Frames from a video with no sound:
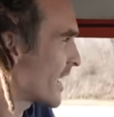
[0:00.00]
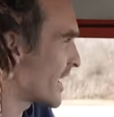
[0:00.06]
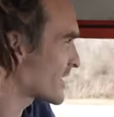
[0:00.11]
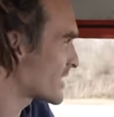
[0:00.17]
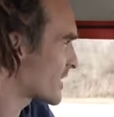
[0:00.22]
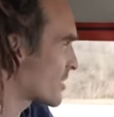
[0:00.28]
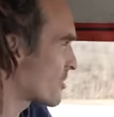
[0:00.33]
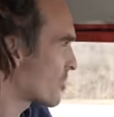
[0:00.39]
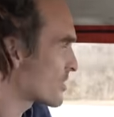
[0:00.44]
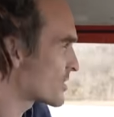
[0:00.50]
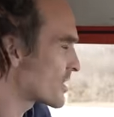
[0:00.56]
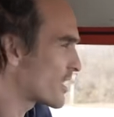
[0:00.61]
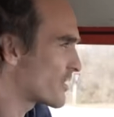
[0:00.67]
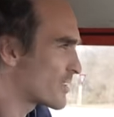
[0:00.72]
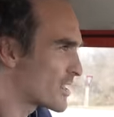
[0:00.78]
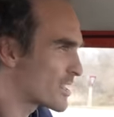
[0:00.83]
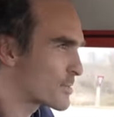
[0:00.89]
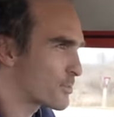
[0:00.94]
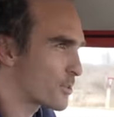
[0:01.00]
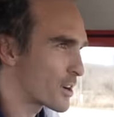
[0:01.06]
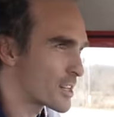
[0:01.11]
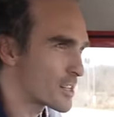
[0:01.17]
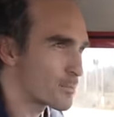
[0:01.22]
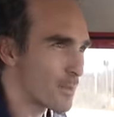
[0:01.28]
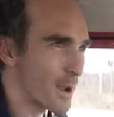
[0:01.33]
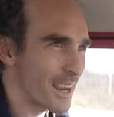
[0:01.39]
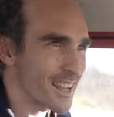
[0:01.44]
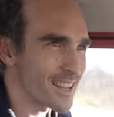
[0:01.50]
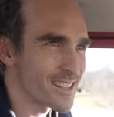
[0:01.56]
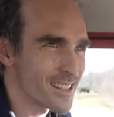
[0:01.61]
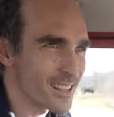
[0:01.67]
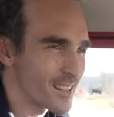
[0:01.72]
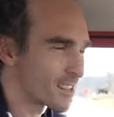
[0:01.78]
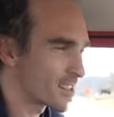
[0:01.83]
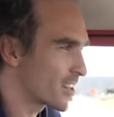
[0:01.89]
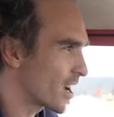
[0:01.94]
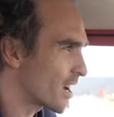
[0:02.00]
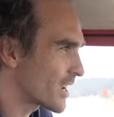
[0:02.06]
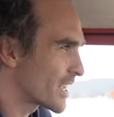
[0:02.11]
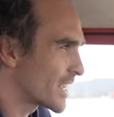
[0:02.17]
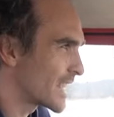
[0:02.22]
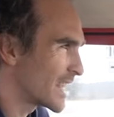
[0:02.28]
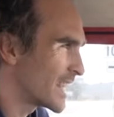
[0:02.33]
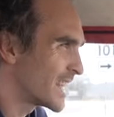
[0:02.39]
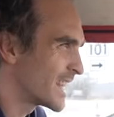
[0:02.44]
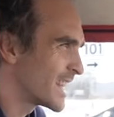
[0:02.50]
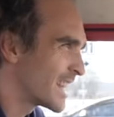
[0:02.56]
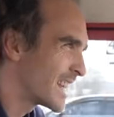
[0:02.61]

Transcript: As I cross over this bridge back into Kentucky,